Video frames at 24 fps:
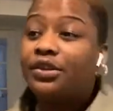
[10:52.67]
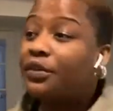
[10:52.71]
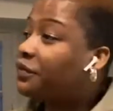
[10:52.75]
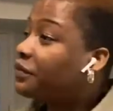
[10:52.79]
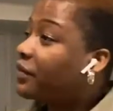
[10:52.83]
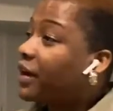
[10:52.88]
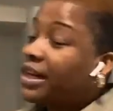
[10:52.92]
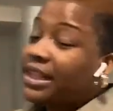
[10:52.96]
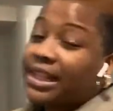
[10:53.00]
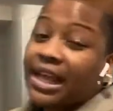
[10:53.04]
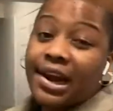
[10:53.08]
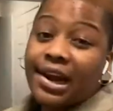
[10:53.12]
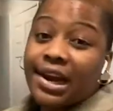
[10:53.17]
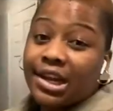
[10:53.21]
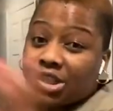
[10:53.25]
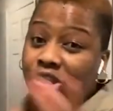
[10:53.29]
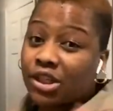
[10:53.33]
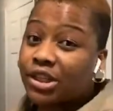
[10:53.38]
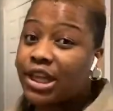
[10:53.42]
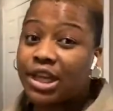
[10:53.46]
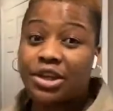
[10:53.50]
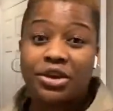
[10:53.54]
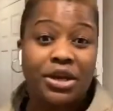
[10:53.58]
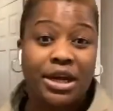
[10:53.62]
different
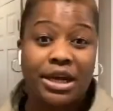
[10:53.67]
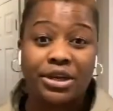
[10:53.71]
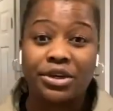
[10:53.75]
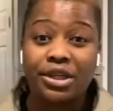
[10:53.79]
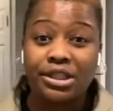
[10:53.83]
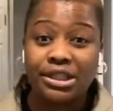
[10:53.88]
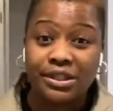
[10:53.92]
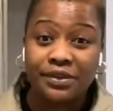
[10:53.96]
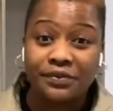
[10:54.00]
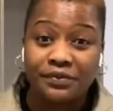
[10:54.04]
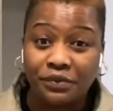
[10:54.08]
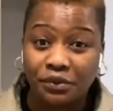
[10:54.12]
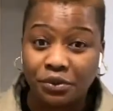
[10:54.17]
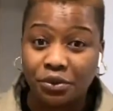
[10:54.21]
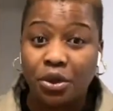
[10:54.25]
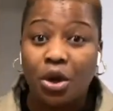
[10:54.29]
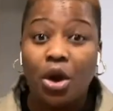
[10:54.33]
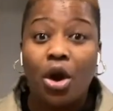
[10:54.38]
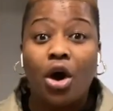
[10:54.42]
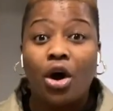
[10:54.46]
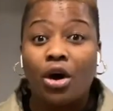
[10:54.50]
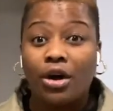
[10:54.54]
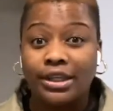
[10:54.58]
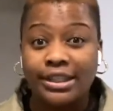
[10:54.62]
direction that you cannot even
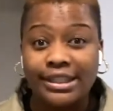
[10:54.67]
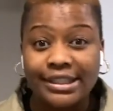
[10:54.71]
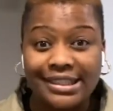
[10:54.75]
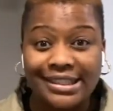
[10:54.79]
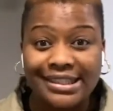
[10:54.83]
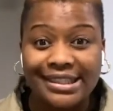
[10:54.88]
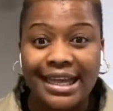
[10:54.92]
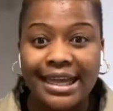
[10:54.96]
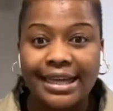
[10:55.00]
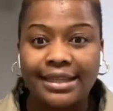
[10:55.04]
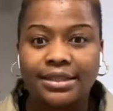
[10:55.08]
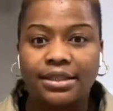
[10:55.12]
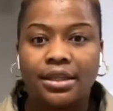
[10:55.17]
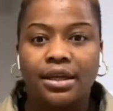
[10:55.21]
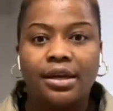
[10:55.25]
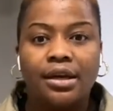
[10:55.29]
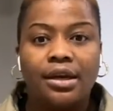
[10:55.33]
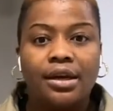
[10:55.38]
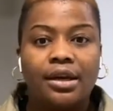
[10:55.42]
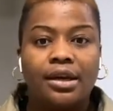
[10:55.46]
understand.